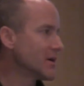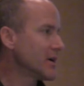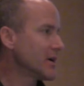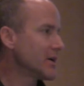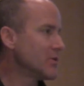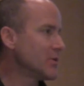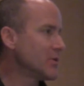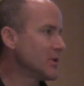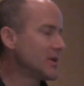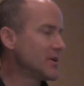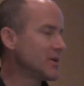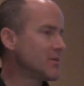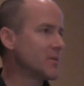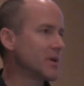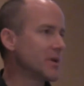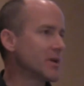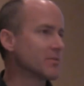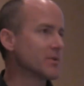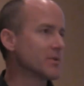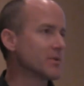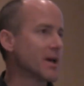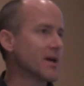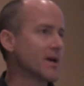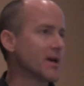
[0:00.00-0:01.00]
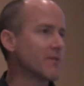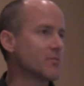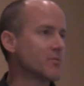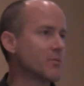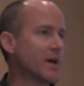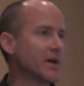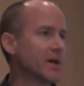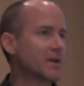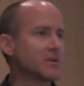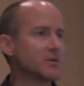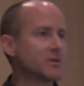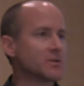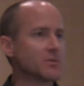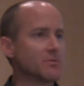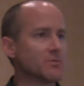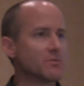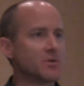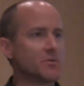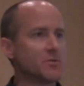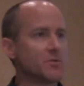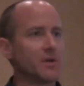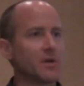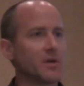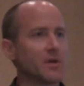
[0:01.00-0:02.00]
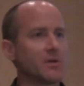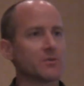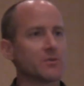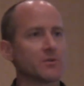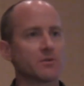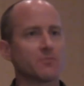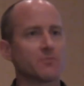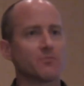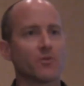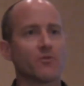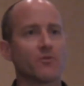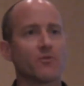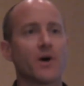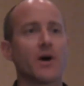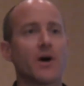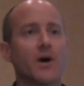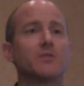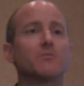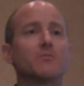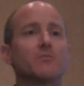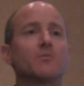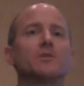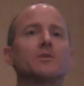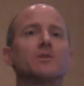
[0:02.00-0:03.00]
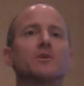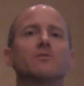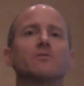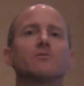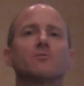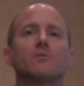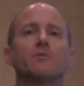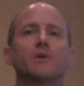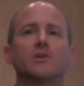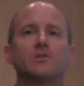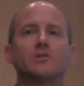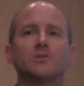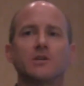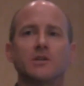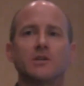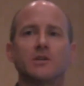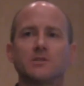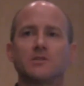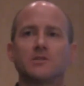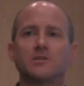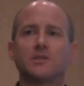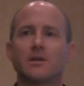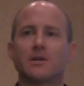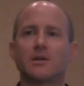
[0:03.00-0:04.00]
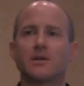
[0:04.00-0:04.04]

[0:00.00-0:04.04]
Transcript: You need to be able to have a mechanism to be able to provide them with the information easily.